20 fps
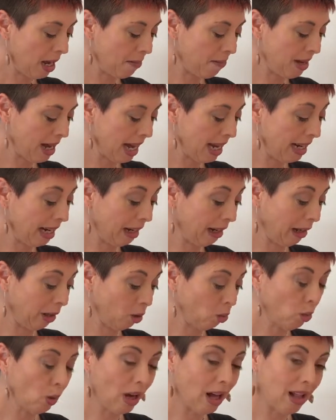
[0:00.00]
And in a
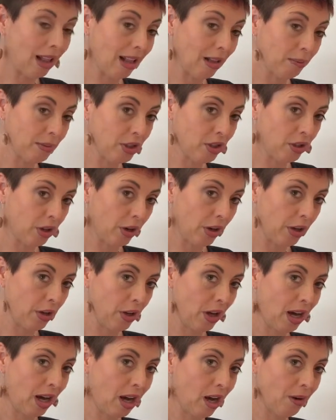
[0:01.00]
little while, I'll be showing
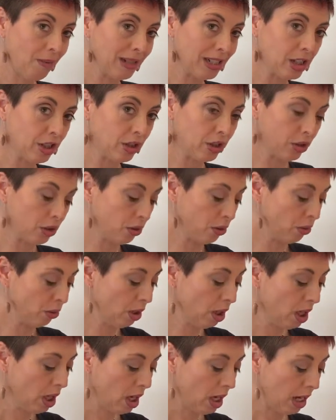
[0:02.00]
you how we do
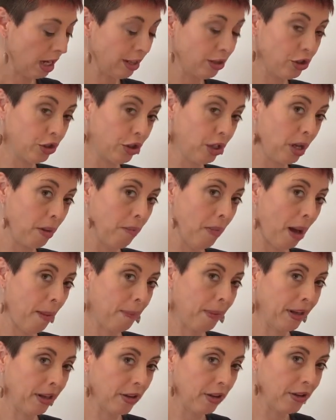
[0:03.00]
journey
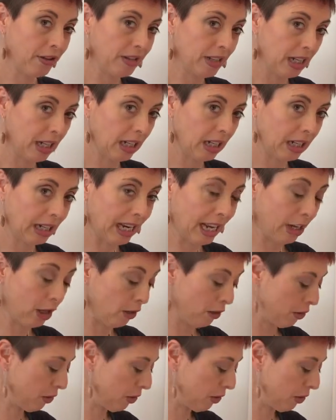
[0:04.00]
mapping using Lego